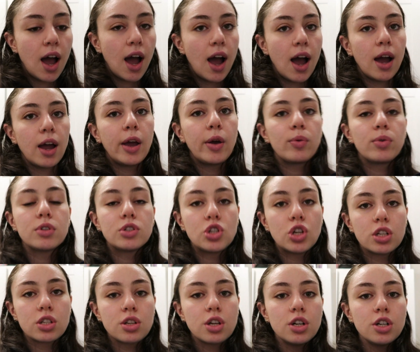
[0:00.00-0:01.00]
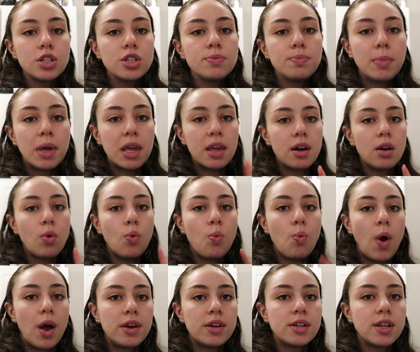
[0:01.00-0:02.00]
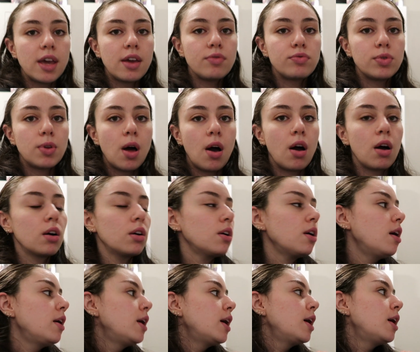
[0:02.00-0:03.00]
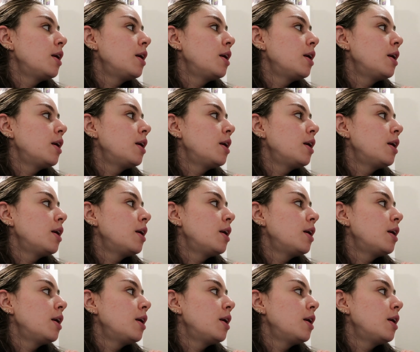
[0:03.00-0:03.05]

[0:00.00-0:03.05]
I was just gonna make it a one day vlog,